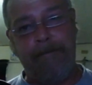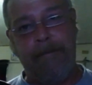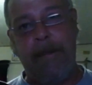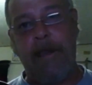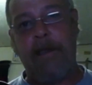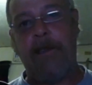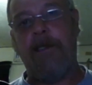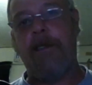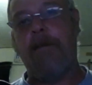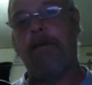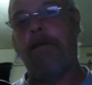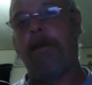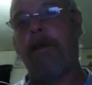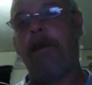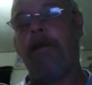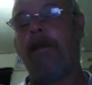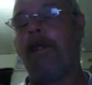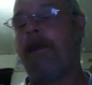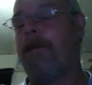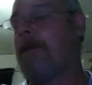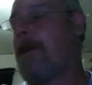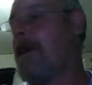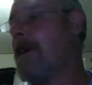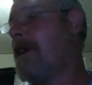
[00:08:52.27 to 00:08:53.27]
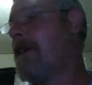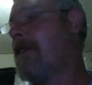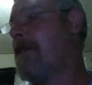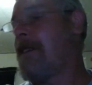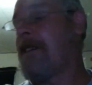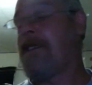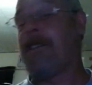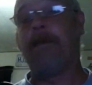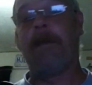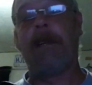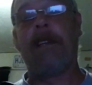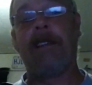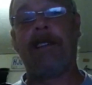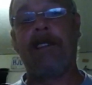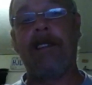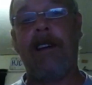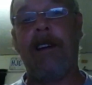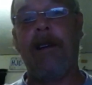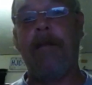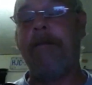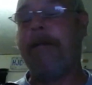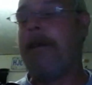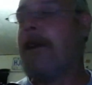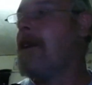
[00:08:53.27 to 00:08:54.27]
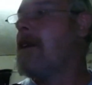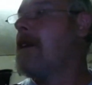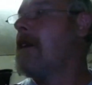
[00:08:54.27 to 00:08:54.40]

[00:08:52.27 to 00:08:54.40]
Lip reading: That's the problem. It takes a bit of time.